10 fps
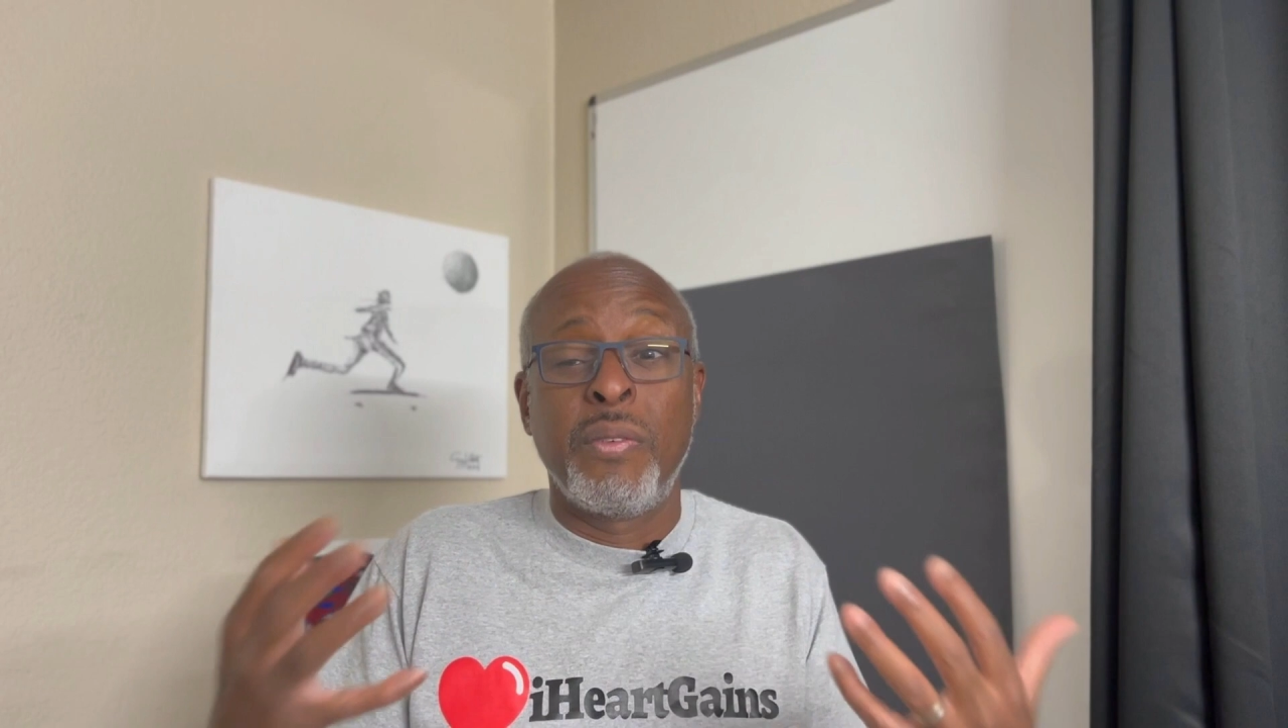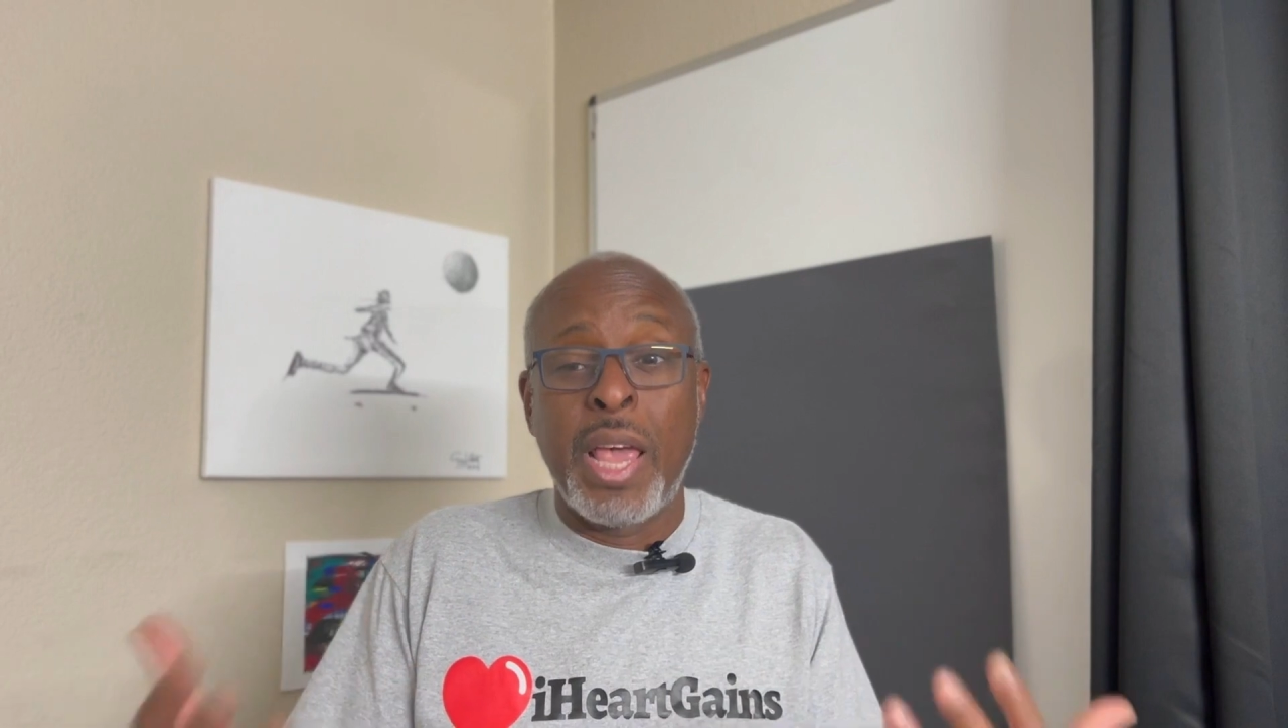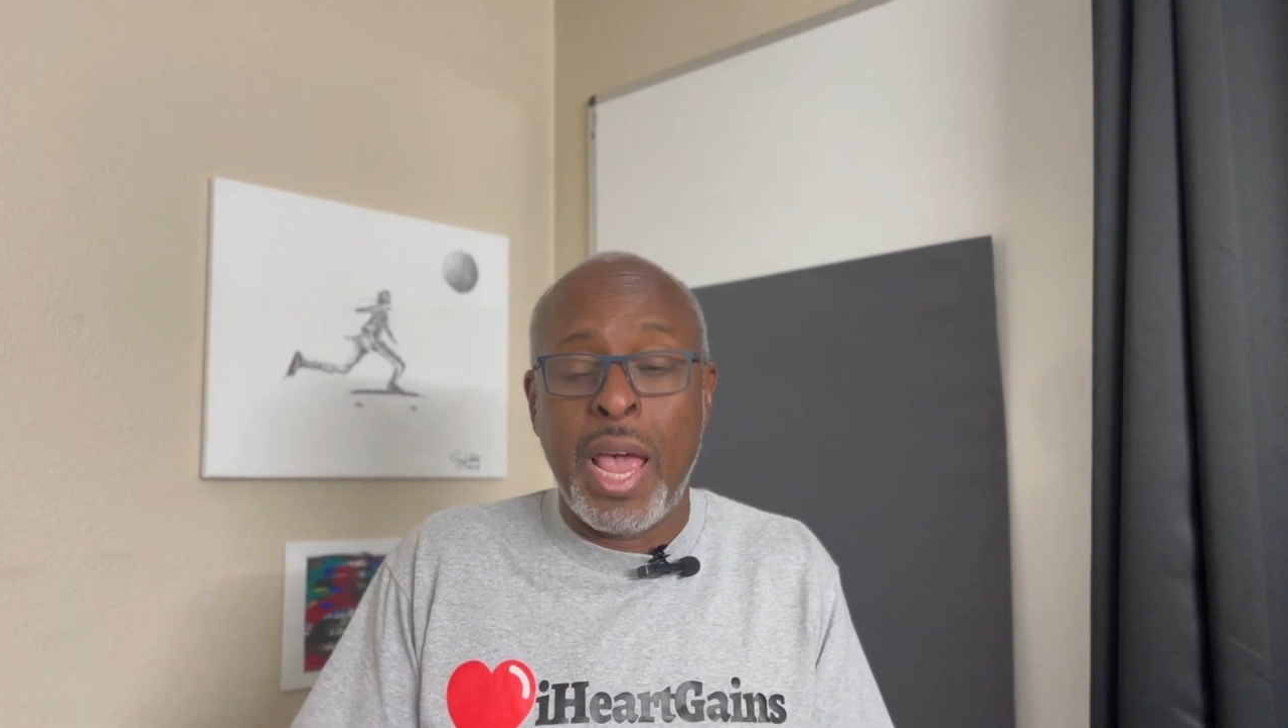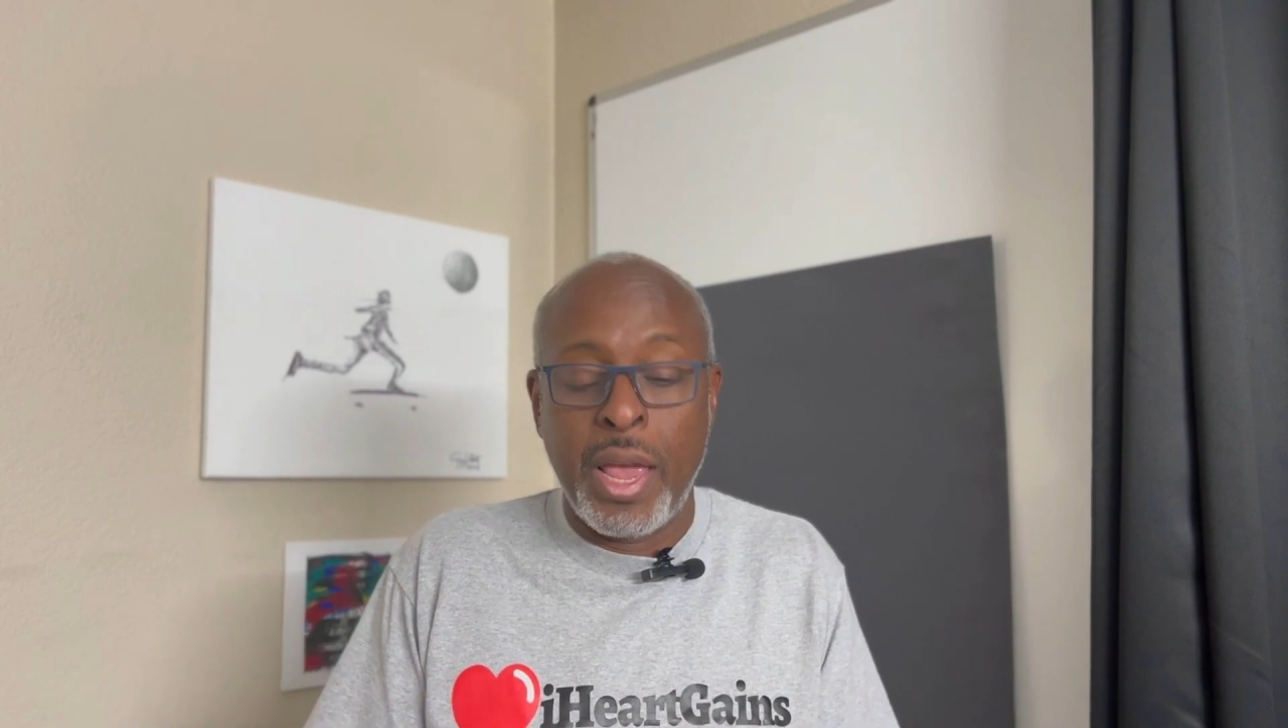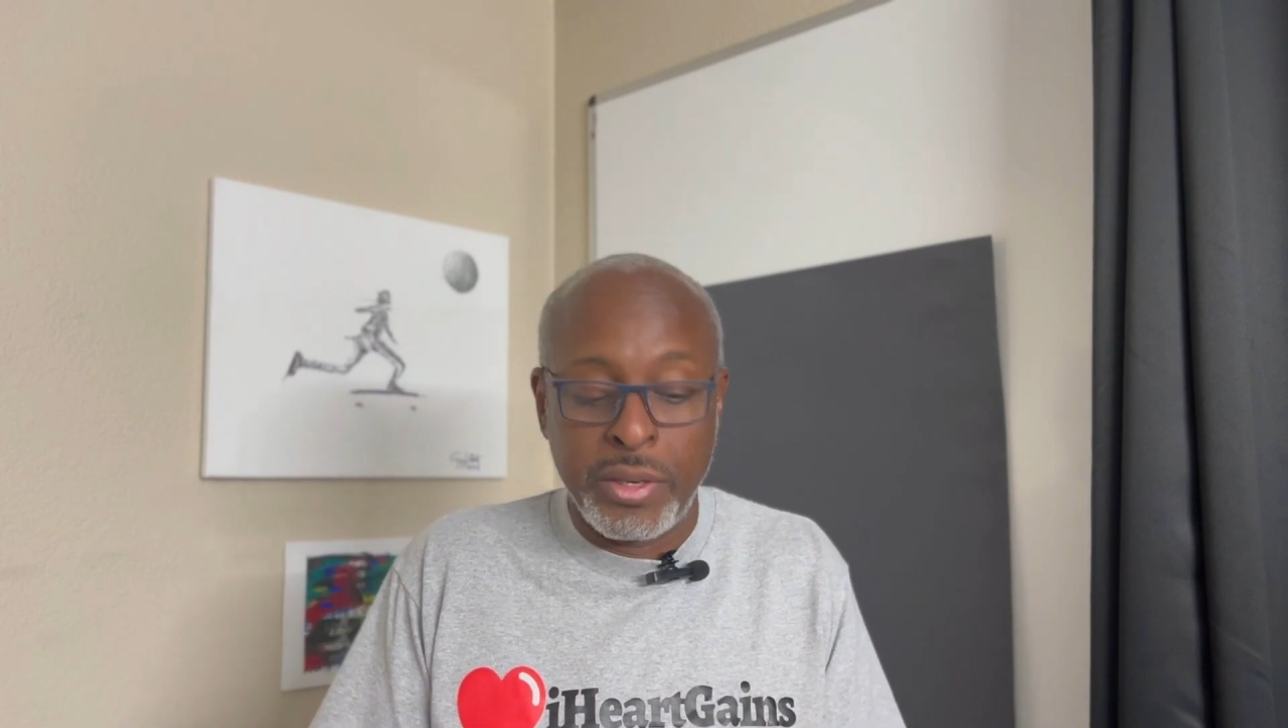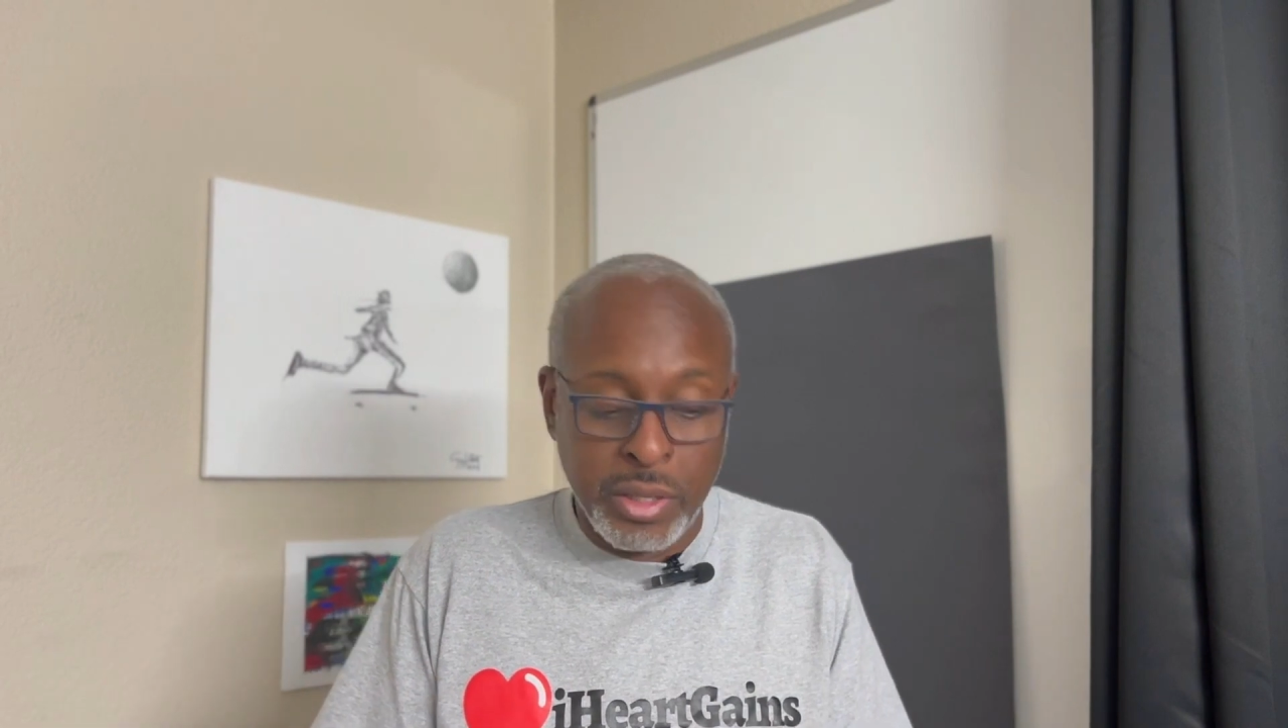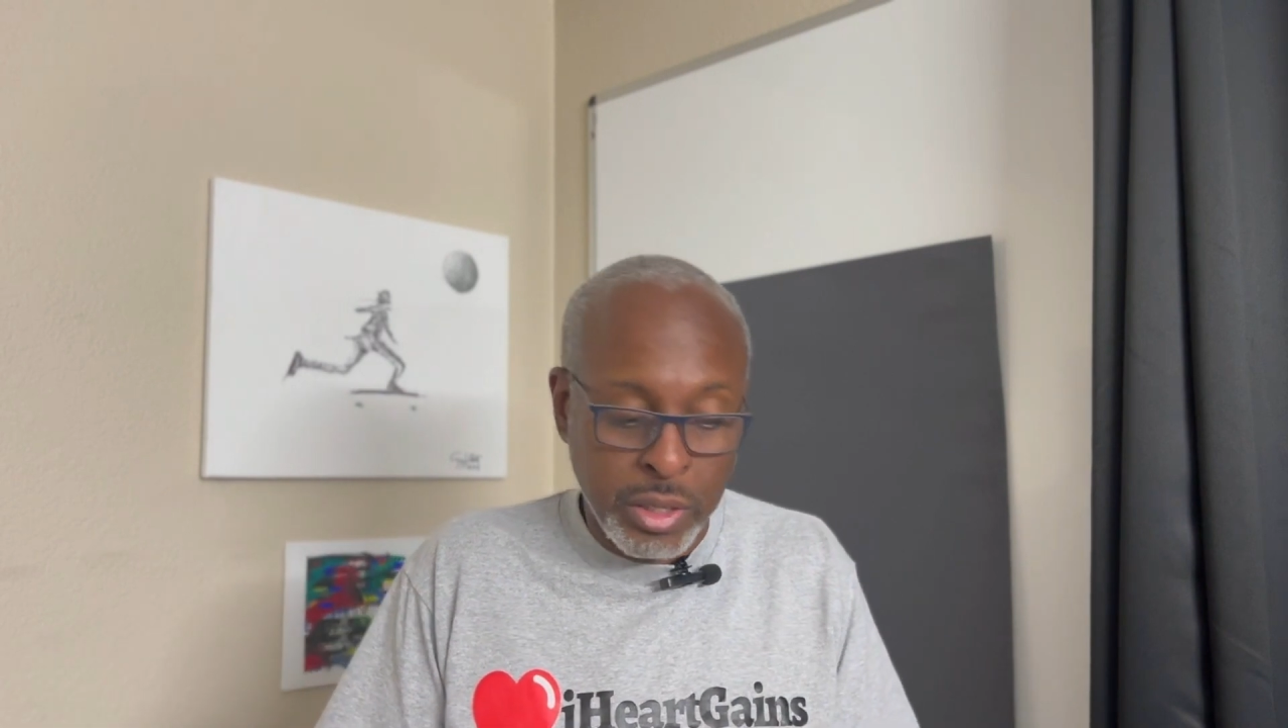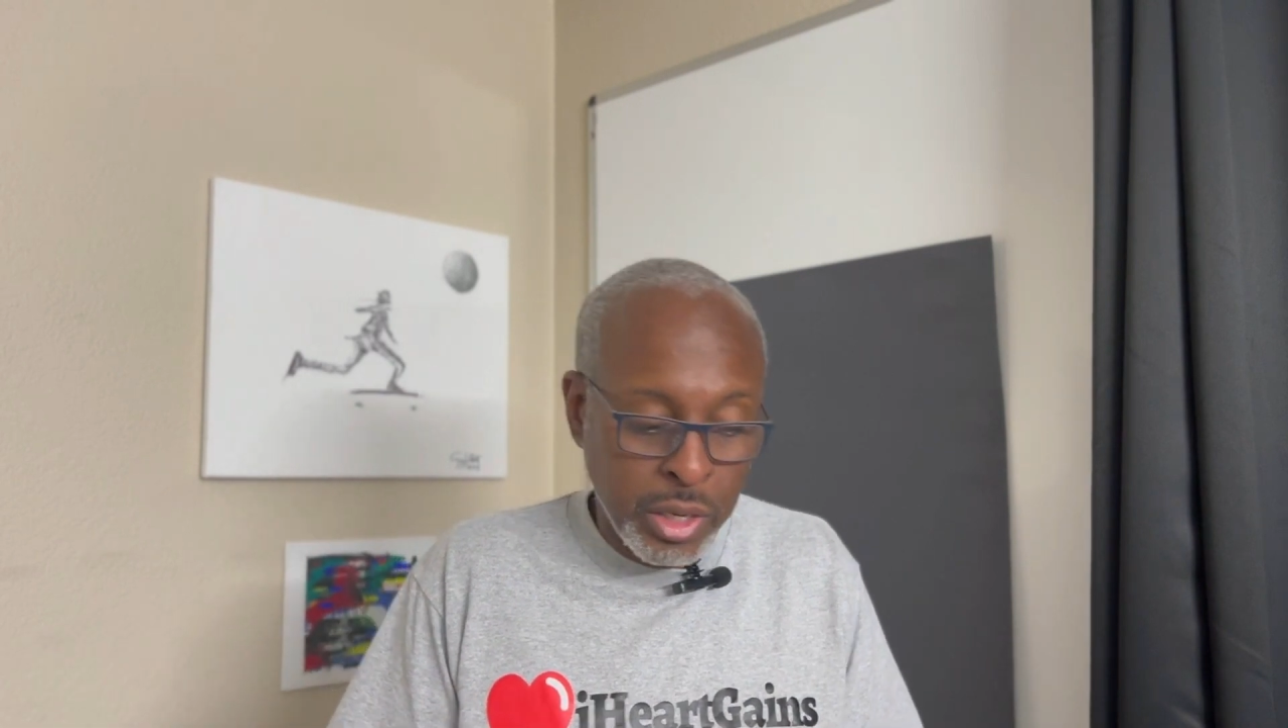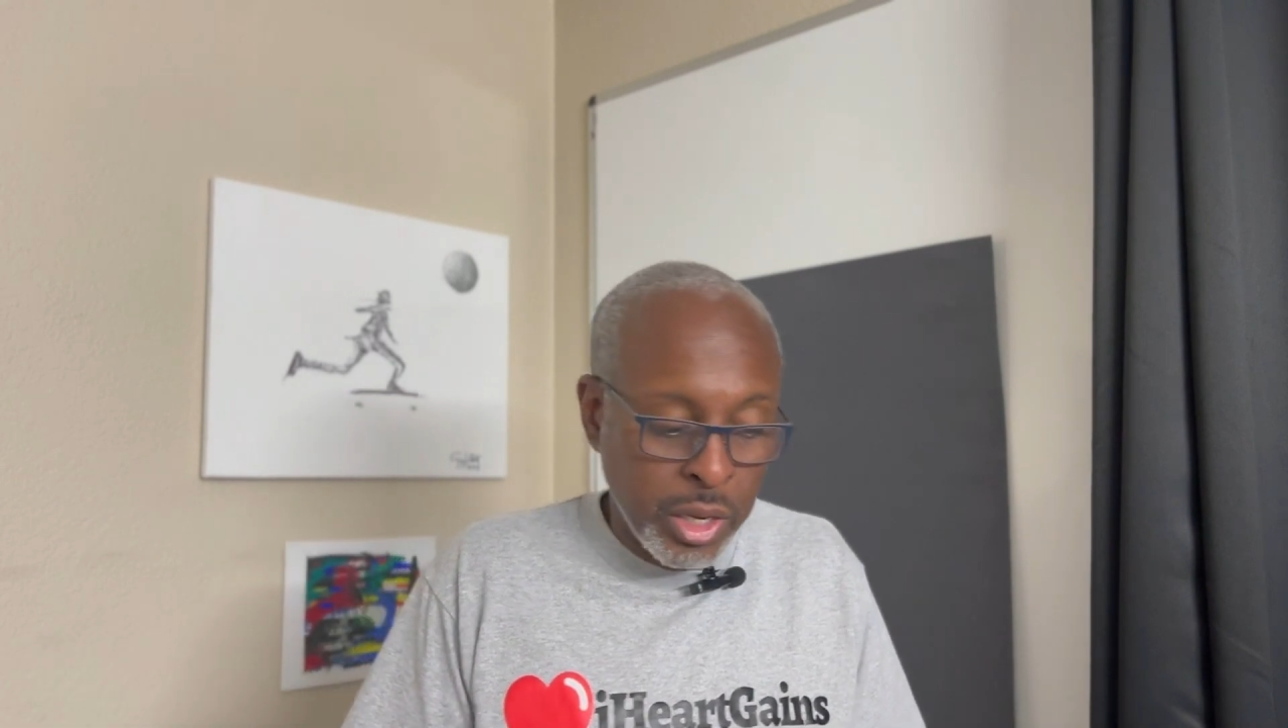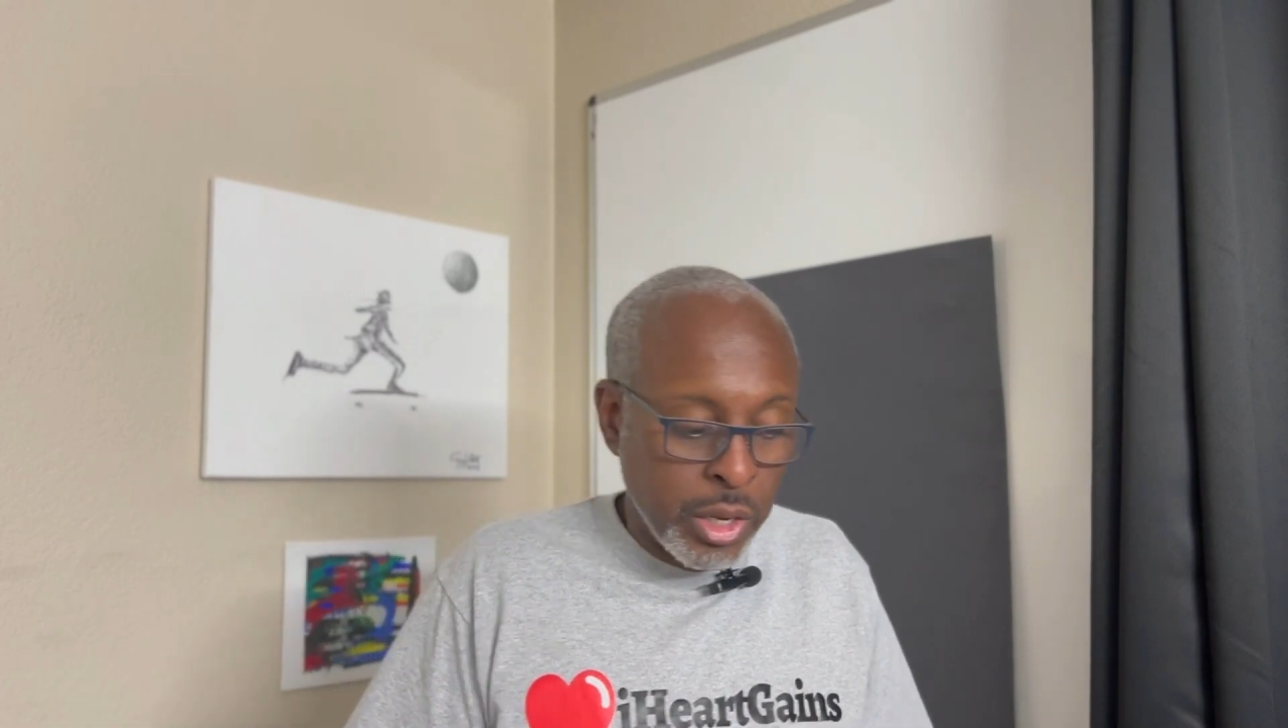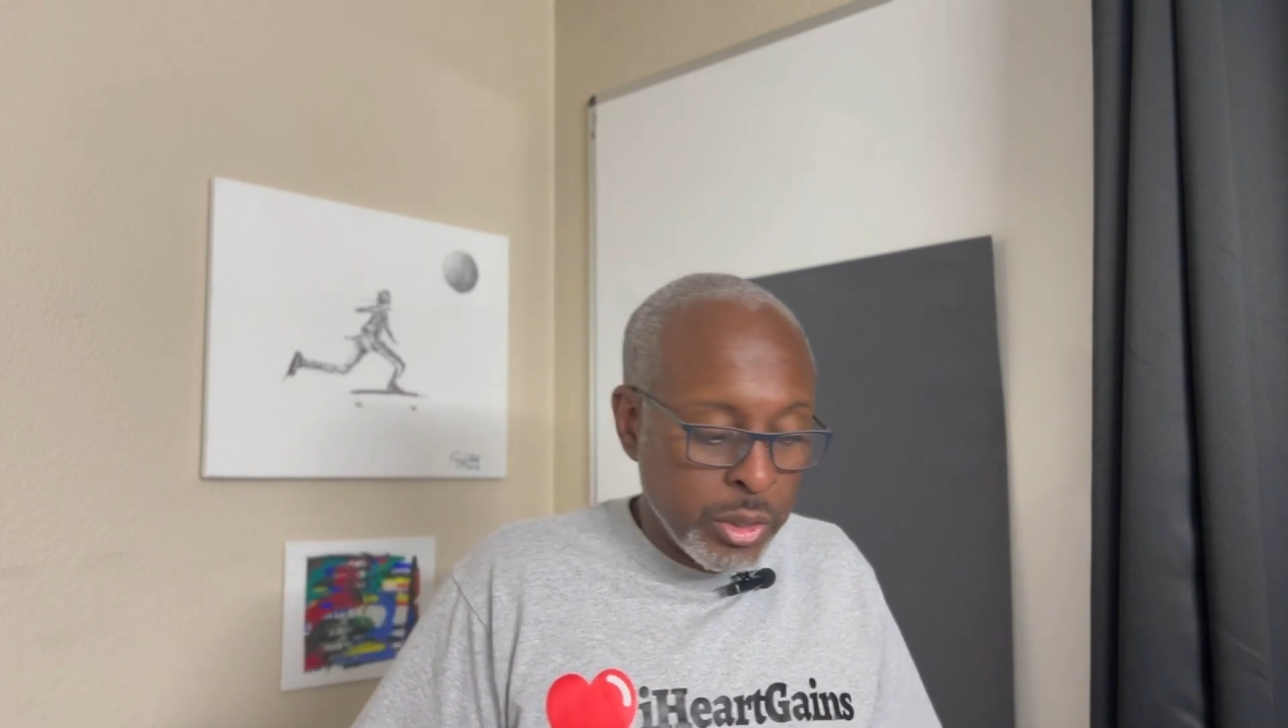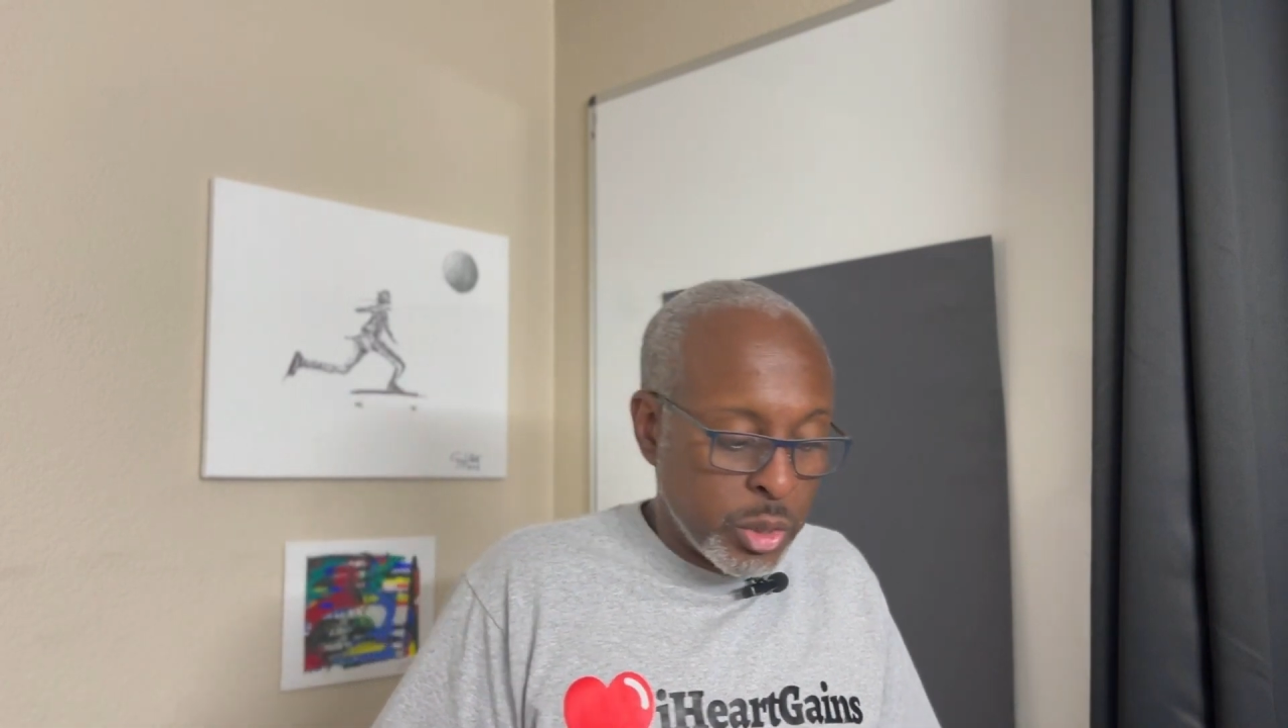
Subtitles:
action. So